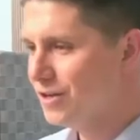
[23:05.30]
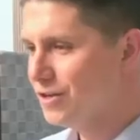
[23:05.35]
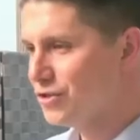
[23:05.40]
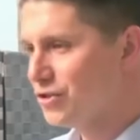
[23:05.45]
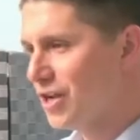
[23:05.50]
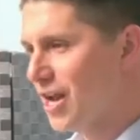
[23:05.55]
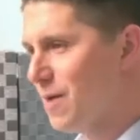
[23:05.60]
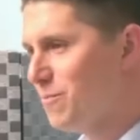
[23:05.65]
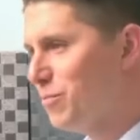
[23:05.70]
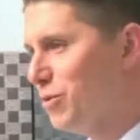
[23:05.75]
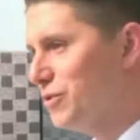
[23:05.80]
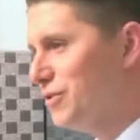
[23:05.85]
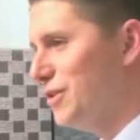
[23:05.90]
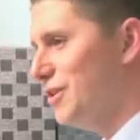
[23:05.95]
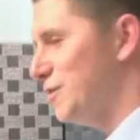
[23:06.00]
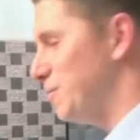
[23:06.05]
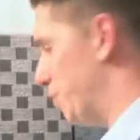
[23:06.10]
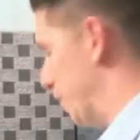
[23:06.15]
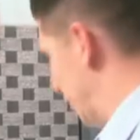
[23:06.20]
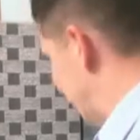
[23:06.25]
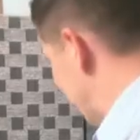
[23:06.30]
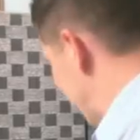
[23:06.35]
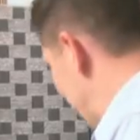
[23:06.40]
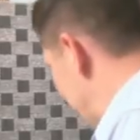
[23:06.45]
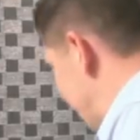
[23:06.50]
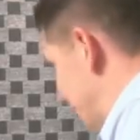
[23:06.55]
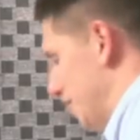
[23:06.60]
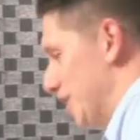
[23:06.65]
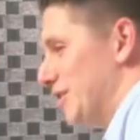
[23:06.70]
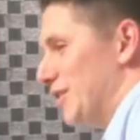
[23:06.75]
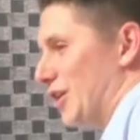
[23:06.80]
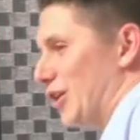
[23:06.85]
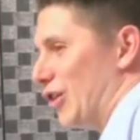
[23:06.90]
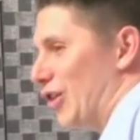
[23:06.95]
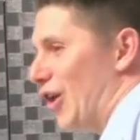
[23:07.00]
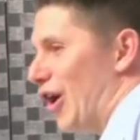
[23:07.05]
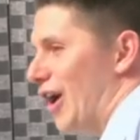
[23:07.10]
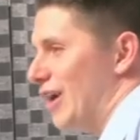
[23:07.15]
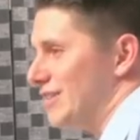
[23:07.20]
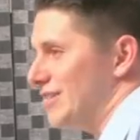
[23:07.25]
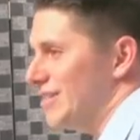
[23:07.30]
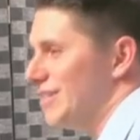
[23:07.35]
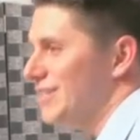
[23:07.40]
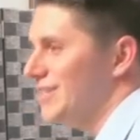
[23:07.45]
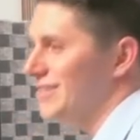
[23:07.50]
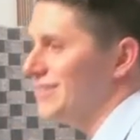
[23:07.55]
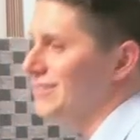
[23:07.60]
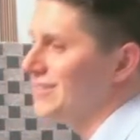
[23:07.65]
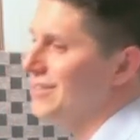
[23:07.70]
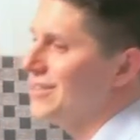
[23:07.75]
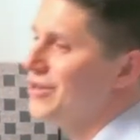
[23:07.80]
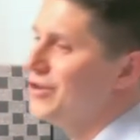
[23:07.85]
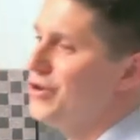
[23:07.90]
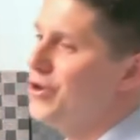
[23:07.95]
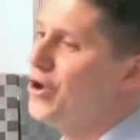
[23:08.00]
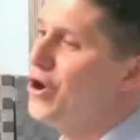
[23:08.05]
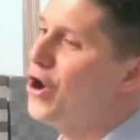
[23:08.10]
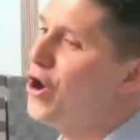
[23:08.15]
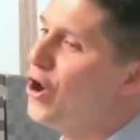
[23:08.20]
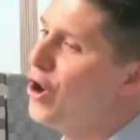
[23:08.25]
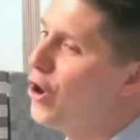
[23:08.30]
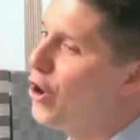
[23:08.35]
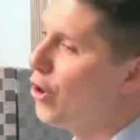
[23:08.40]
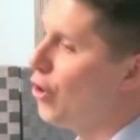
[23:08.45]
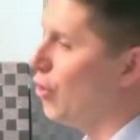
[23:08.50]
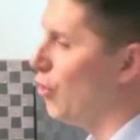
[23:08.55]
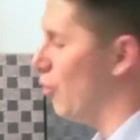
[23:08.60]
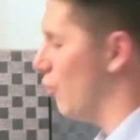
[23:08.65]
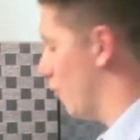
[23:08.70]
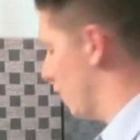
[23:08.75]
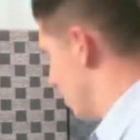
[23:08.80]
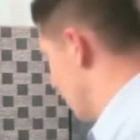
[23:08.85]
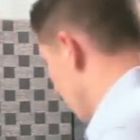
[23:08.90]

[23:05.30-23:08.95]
Should I put these pictures in the closet? No.